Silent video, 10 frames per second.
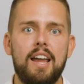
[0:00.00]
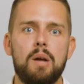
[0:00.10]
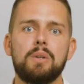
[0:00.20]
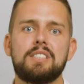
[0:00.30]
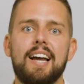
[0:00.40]

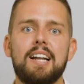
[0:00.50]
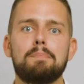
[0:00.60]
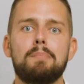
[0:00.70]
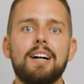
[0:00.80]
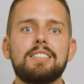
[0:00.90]
it would
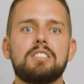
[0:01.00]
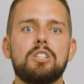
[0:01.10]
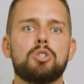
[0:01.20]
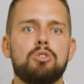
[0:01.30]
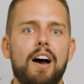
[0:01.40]
take months
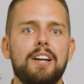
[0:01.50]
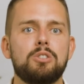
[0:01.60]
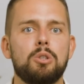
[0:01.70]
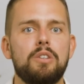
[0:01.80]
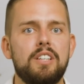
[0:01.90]
to try
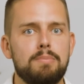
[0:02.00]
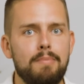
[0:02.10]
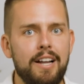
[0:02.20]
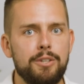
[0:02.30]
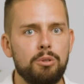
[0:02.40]
to do this
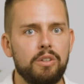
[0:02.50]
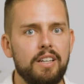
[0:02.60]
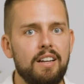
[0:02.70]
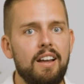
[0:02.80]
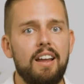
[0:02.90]

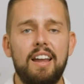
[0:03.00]
manually,